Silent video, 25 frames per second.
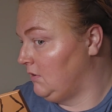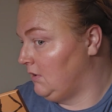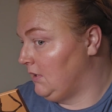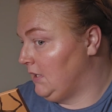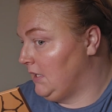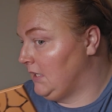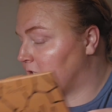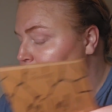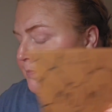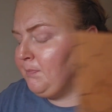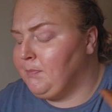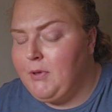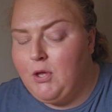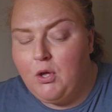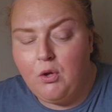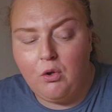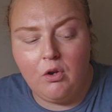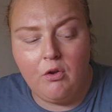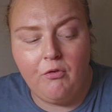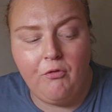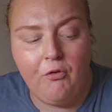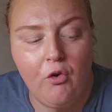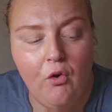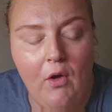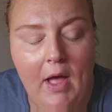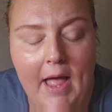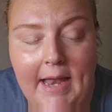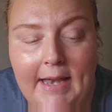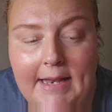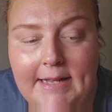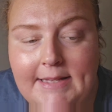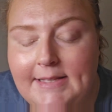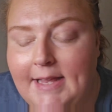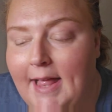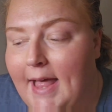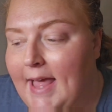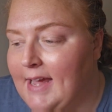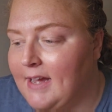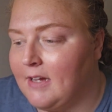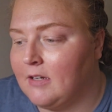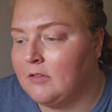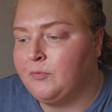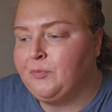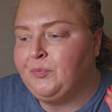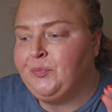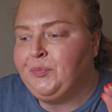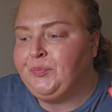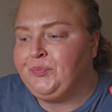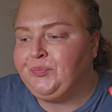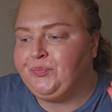It's beautiful and it's like
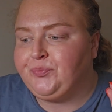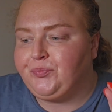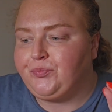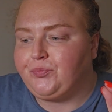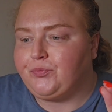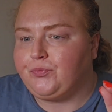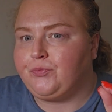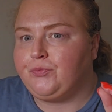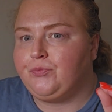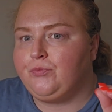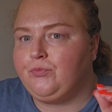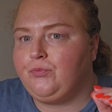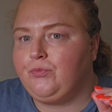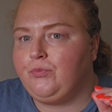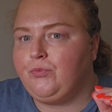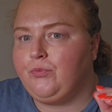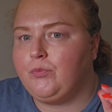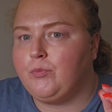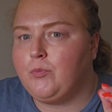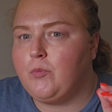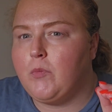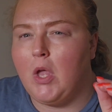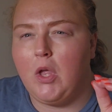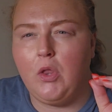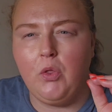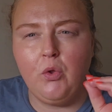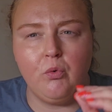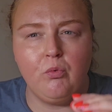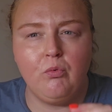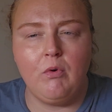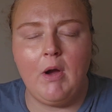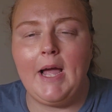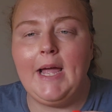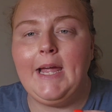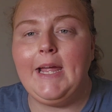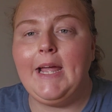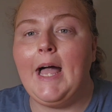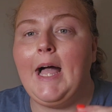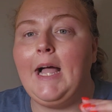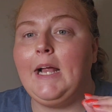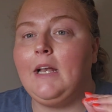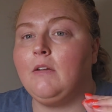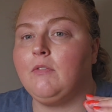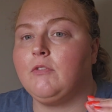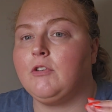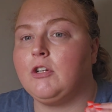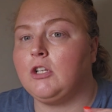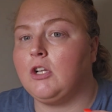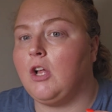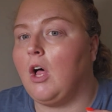the right kind
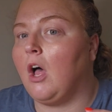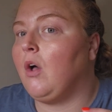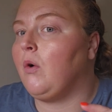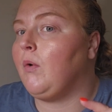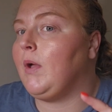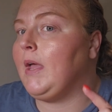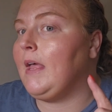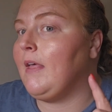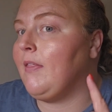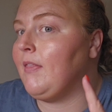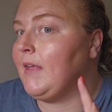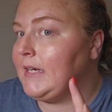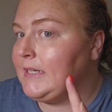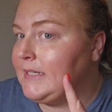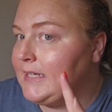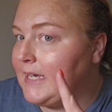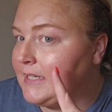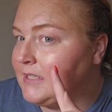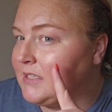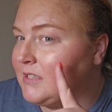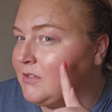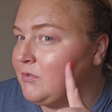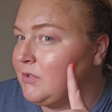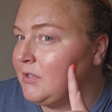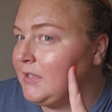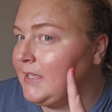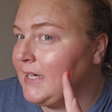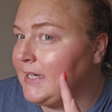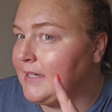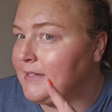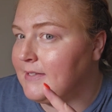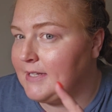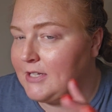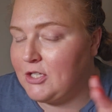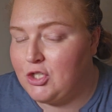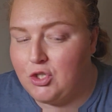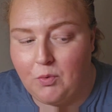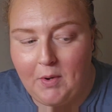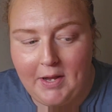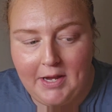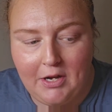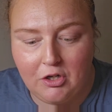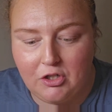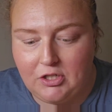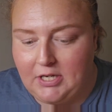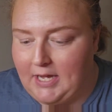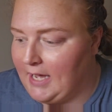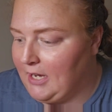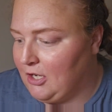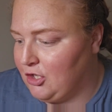of glowy that doesn't really accentuate your
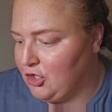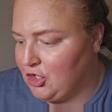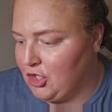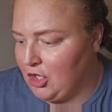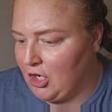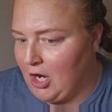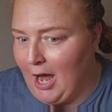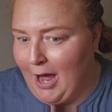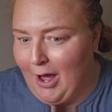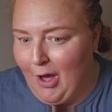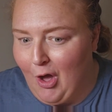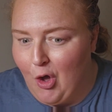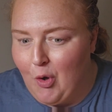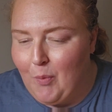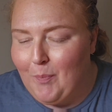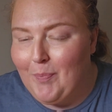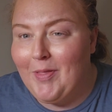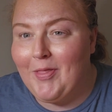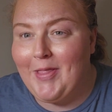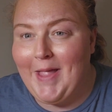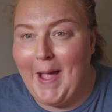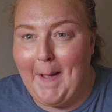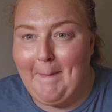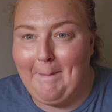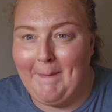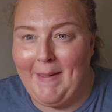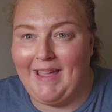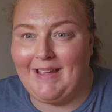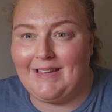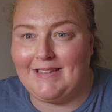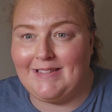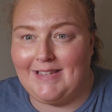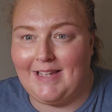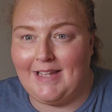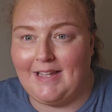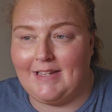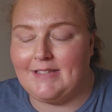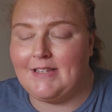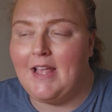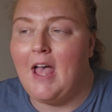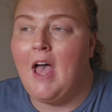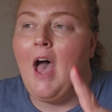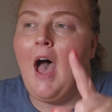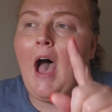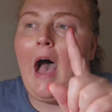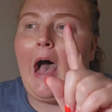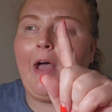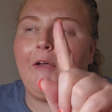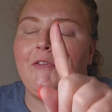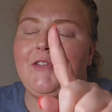texture. I hope that that makes sense.
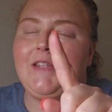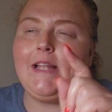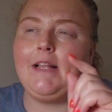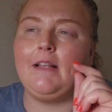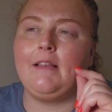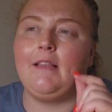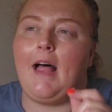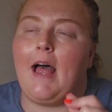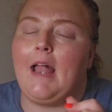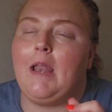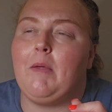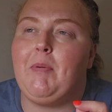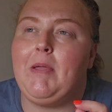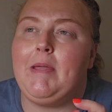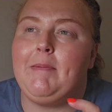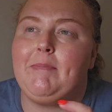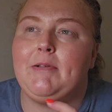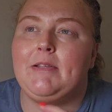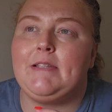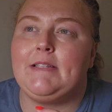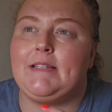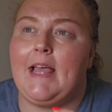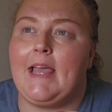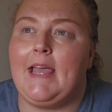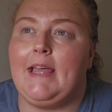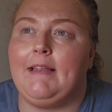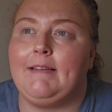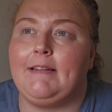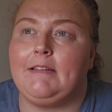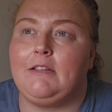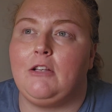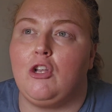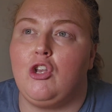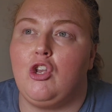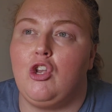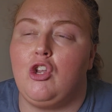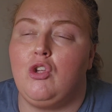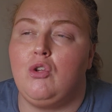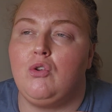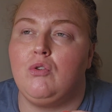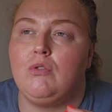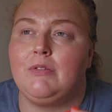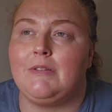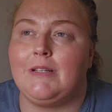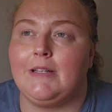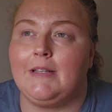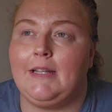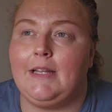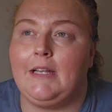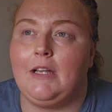I've seen a lot of people saying that the new
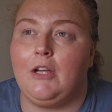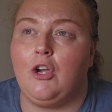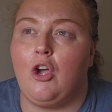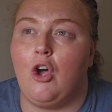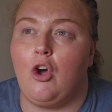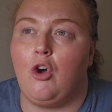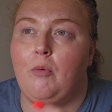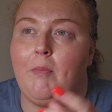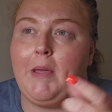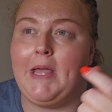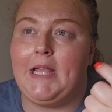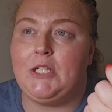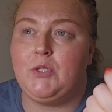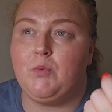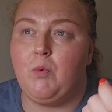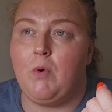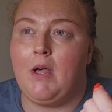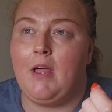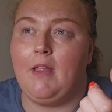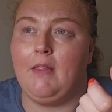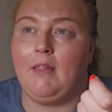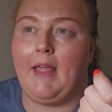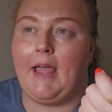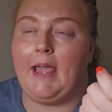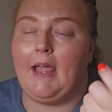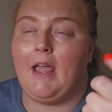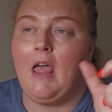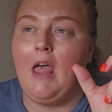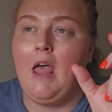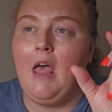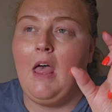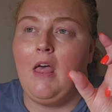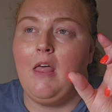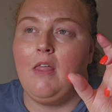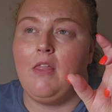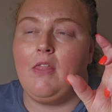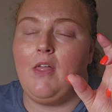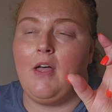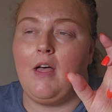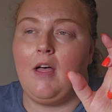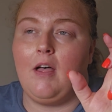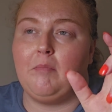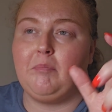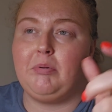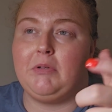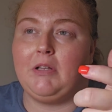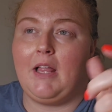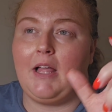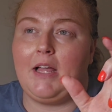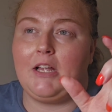Selena Gomez one, like the
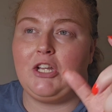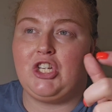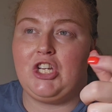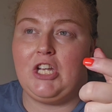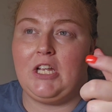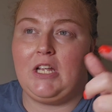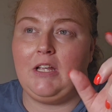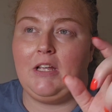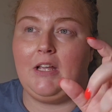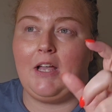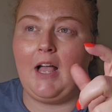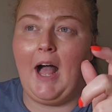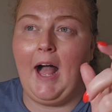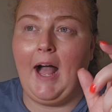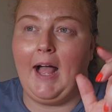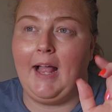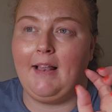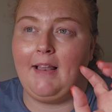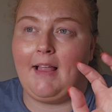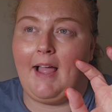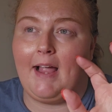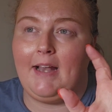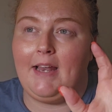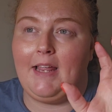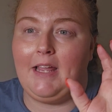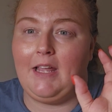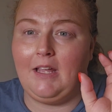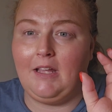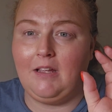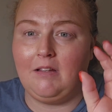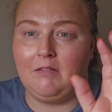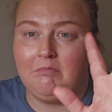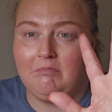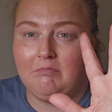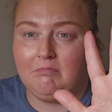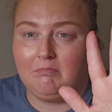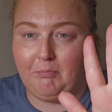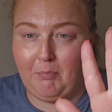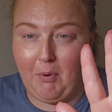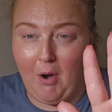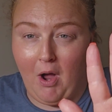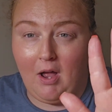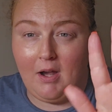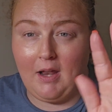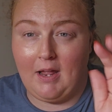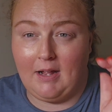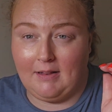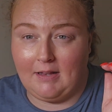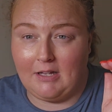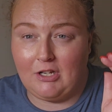blushy, highlighty,
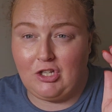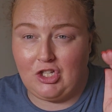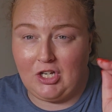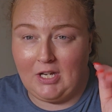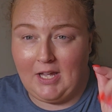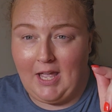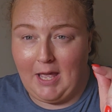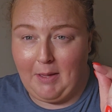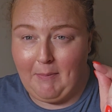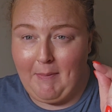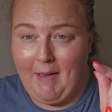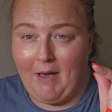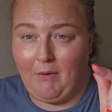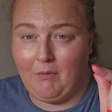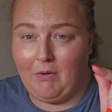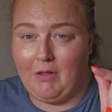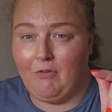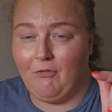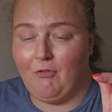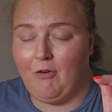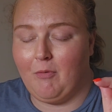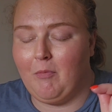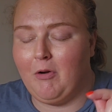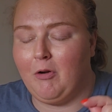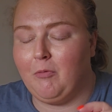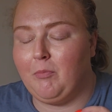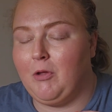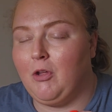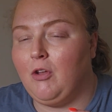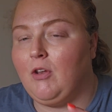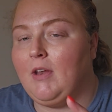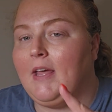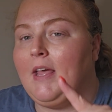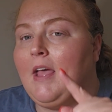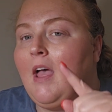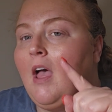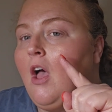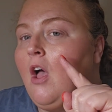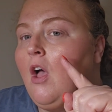product that she came out with from Rare Beauty